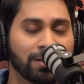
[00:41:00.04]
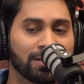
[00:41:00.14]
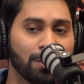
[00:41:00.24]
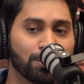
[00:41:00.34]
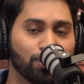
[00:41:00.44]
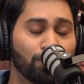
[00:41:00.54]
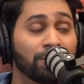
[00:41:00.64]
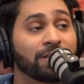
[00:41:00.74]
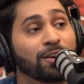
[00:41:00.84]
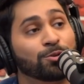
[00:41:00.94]
end this episode
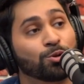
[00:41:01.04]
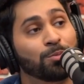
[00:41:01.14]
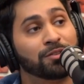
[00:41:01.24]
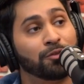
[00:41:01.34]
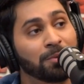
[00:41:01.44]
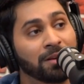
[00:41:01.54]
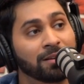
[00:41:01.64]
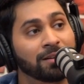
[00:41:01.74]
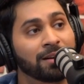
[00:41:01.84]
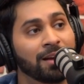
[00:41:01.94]
on. Thank you so much for being
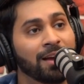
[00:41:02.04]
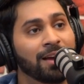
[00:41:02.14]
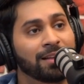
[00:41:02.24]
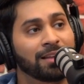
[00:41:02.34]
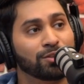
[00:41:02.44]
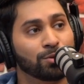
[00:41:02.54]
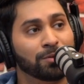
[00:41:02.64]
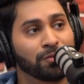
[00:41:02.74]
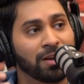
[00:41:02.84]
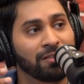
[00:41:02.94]
here. Thank you so
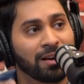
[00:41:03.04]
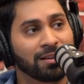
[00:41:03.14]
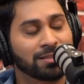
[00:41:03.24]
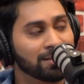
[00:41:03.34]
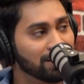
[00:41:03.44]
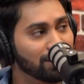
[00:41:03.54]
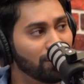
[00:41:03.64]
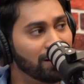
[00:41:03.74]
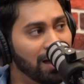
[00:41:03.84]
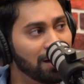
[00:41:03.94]
much for giving us
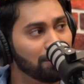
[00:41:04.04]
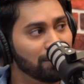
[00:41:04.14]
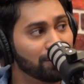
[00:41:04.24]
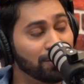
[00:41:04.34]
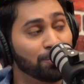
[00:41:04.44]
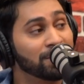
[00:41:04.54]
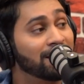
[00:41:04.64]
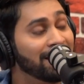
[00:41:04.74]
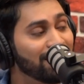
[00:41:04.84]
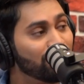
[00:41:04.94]
your time. It, it was a
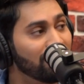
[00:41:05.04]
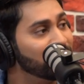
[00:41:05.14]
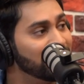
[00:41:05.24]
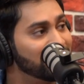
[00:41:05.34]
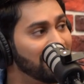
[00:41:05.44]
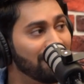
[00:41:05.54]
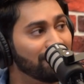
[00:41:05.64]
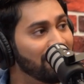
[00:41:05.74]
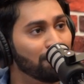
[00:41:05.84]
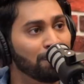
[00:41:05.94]
great conversation. I've
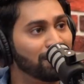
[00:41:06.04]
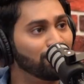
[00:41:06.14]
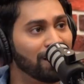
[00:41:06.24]
never met you